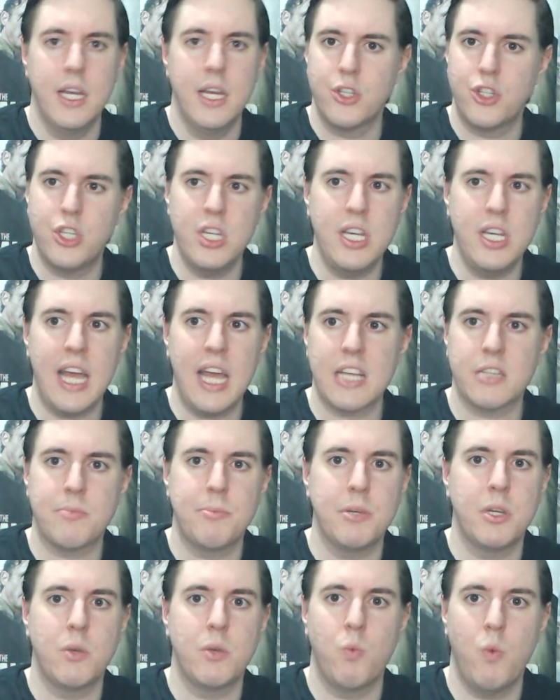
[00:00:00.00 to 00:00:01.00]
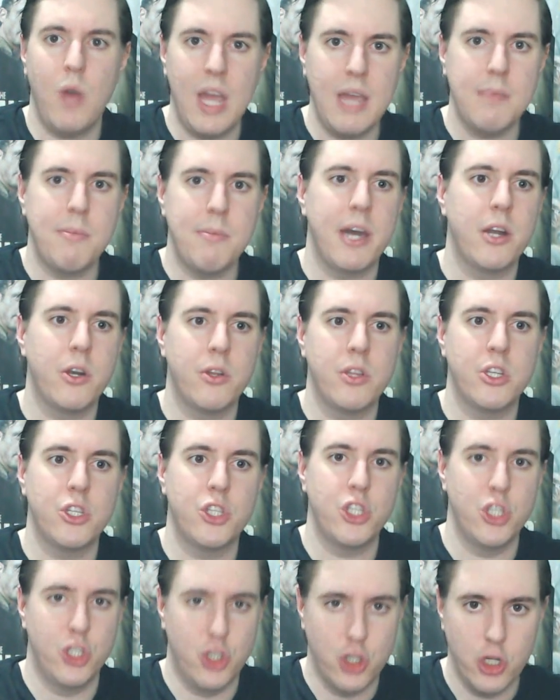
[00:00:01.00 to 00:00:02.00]
She has been way better than
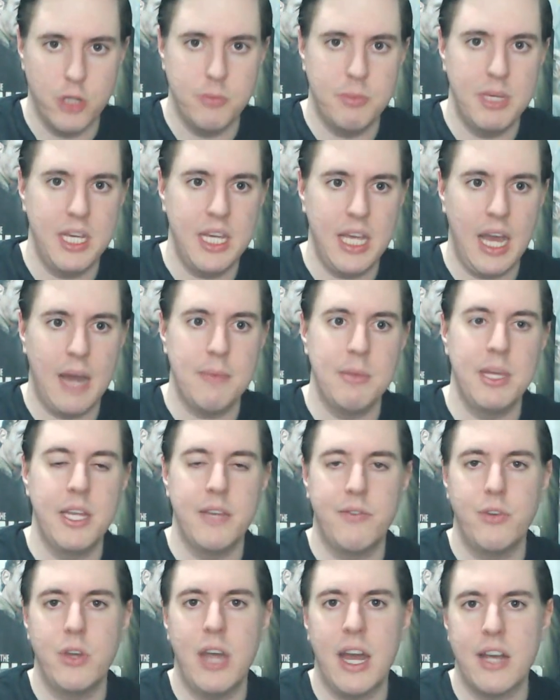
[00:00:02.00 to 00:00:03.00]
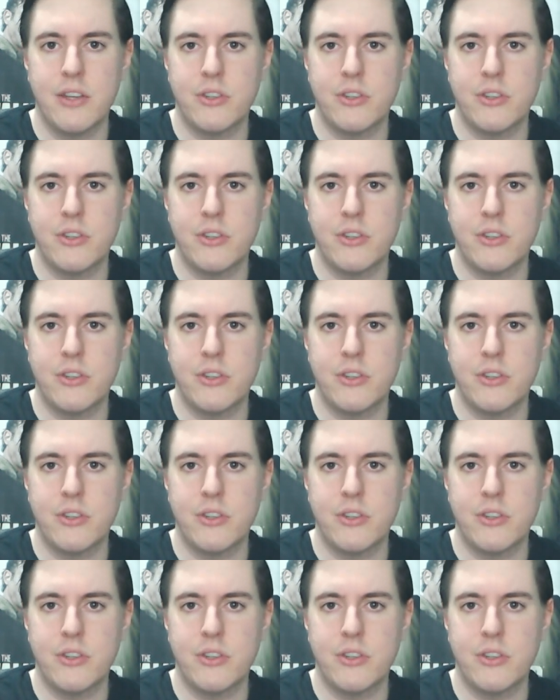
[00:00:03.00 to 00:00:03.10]
she should be. I mean, if you